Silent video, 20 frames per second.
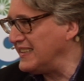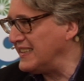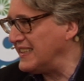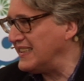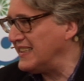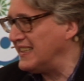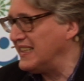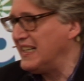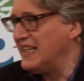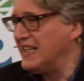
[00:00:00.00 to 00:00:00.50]

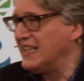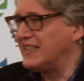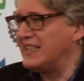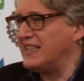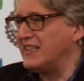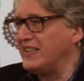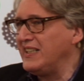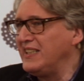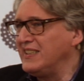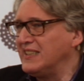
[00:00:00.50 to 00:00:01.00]
Yeah?
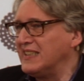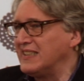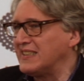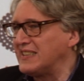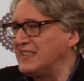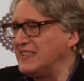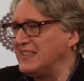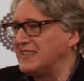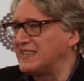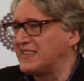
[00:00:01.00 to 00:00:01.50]
They're
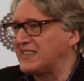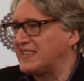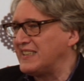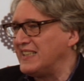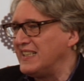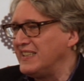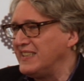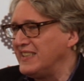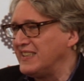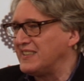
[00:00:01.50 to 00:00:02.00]
interested in
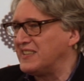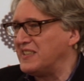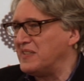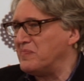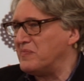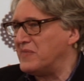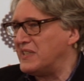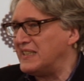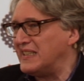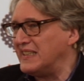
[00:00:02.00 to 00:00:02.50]
selling the
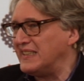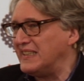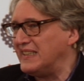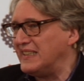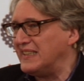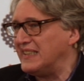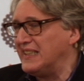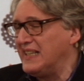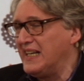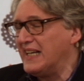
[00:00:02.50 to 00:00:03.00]

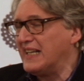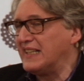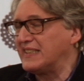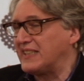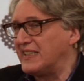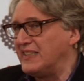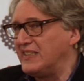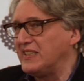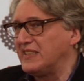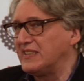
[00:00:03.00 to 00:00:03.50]
money,
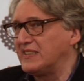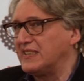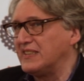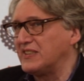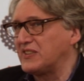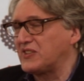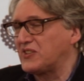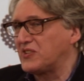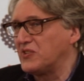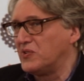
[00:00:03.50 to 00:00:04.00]
selling the
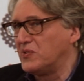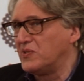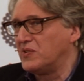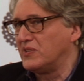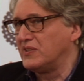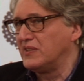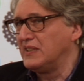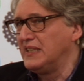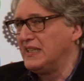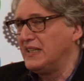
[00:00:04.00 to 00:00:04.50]

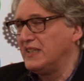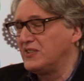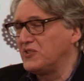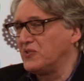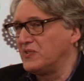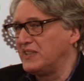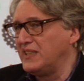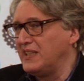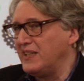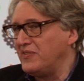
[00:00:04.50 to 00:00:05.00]
soul
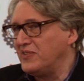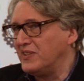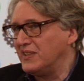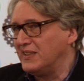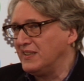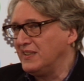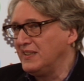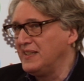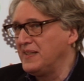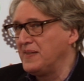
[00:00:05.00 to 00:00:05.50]
to
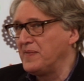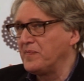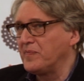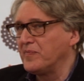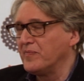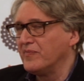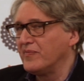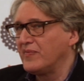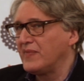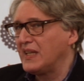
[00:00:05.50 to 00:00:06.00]
devil,
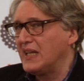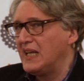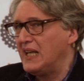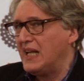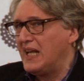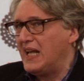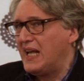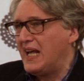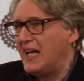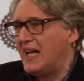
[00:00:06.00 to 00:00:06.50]

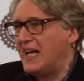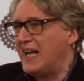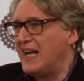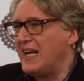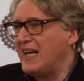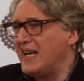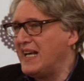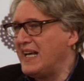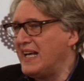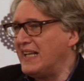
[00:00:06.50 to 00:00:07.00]

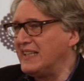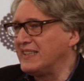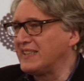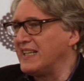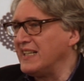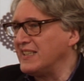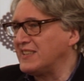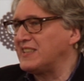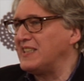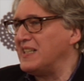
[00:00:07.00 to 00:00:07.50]
and
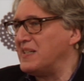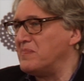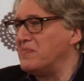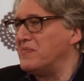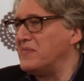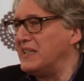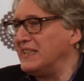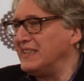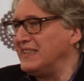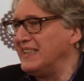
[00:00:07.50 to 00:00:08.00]
get some
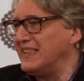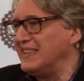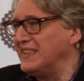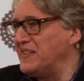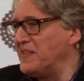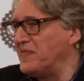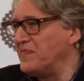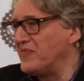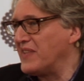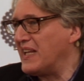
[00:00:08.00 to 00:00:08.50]
money
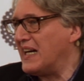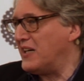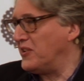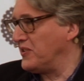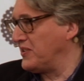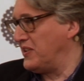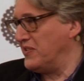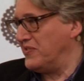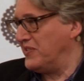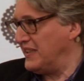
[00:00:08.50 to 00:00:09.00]

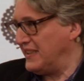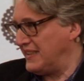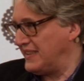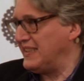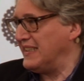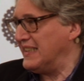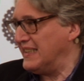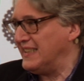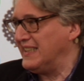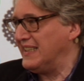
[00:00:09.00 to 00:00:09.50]
out of it.
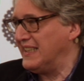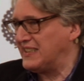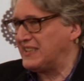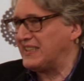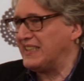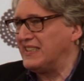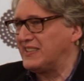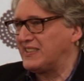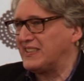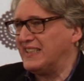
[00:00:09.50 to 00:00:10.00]
Yeah,
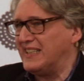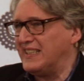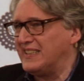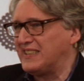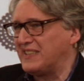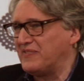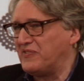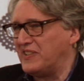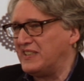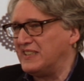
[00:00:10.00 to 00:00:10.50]

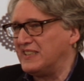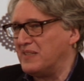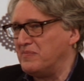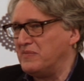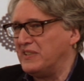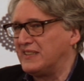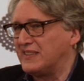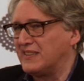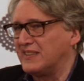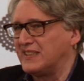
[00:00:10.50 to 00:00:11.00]
it's a
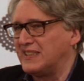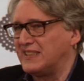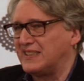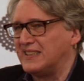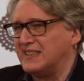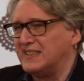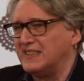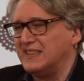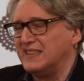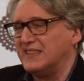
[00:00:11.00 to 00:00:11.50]
fundamental
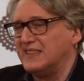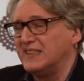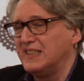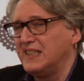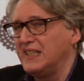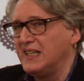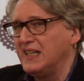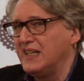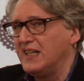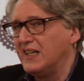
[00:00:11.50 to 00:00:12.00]
desire
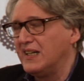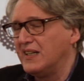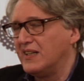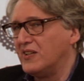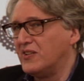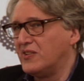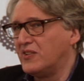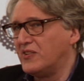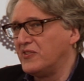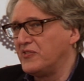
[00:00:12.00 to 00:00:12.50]

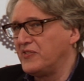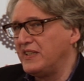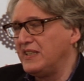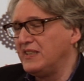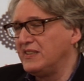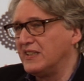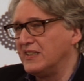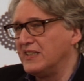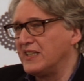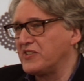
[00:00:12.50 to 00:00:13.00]
of
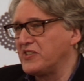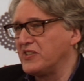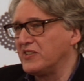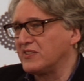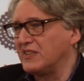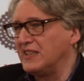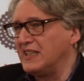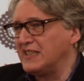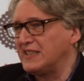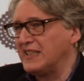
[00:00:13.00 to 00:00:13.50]
intellectual
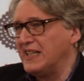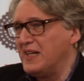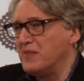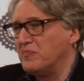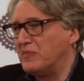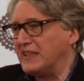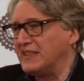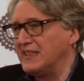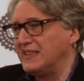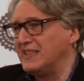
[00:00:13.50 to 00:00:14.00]
class,
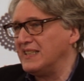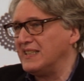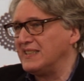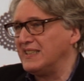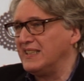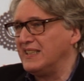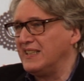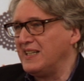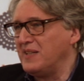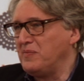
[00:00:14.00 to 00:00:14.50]
but it
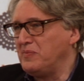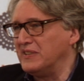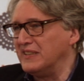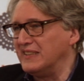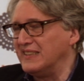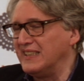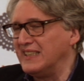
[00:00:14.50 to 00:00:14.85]
doesn't happen.